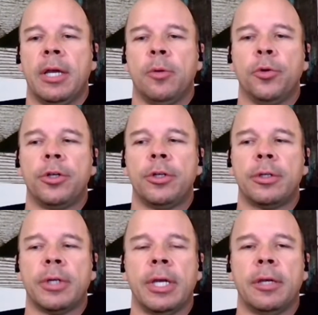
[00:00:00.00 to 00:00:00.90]

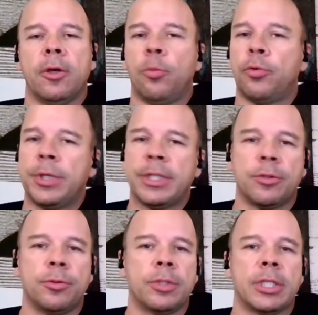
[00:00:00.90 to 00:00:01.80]
where
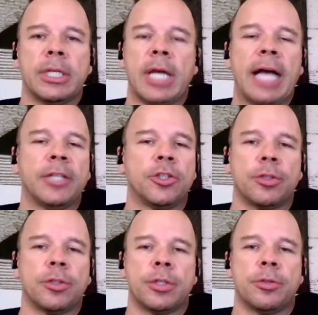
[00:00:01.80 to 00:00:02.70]
appraisers and
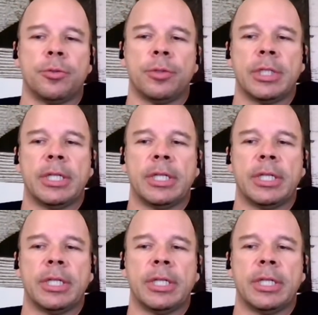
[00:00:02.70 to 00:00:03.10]
adjusters